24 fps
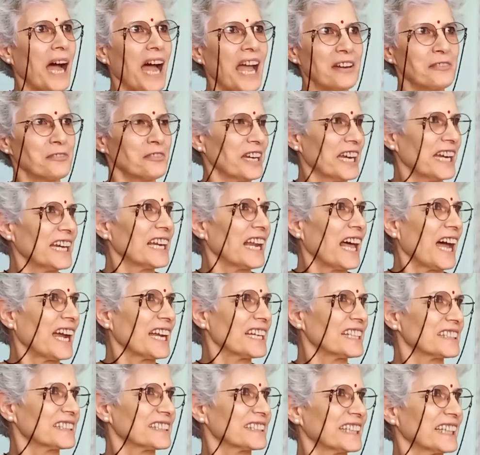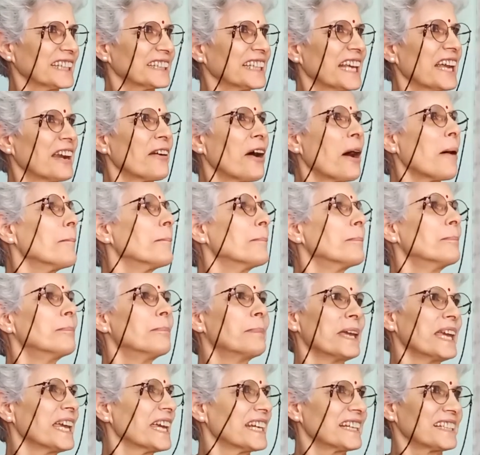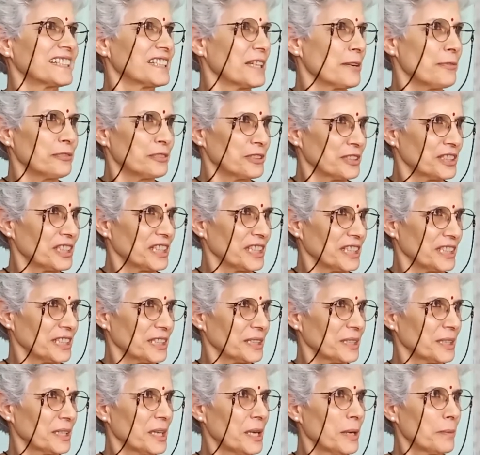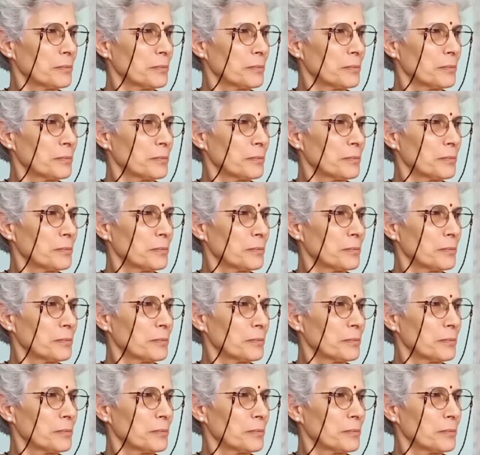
I realized that there are big differences